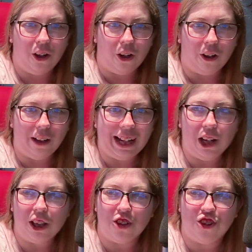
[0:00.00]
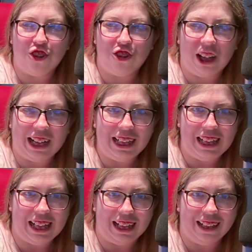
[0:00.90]
Her hair is
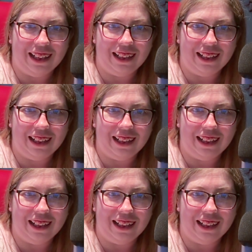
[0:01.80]
shiny.